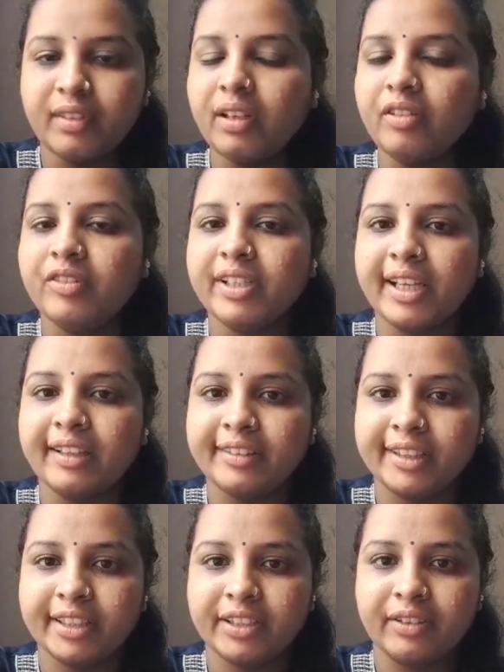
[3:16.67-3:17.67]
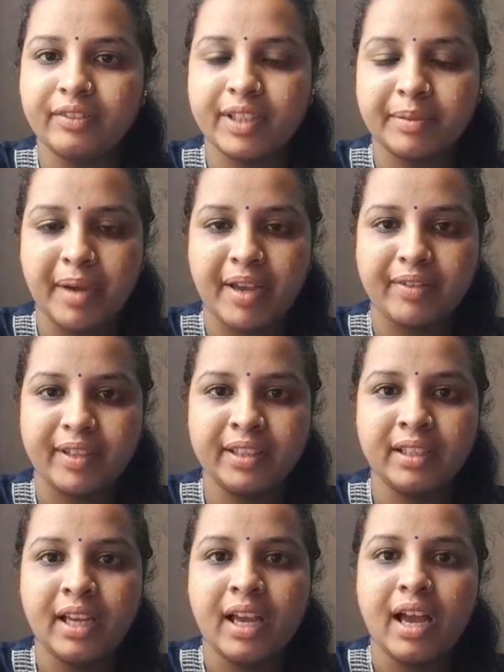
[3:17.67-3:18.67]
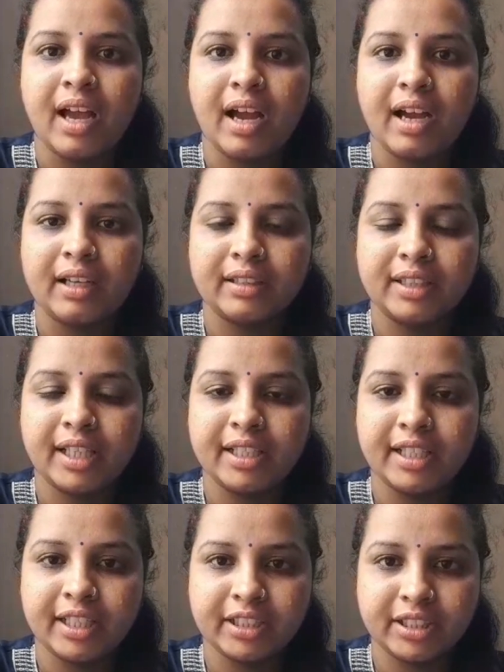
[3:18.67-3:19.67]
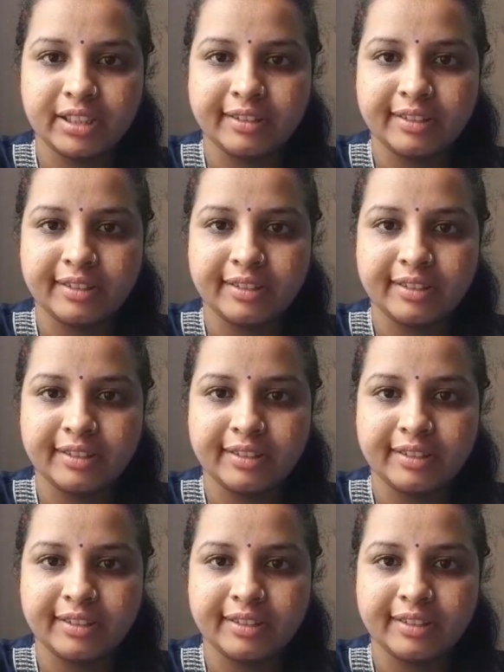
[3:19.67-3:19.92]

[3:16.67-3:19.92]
We can see the one by one. Then next is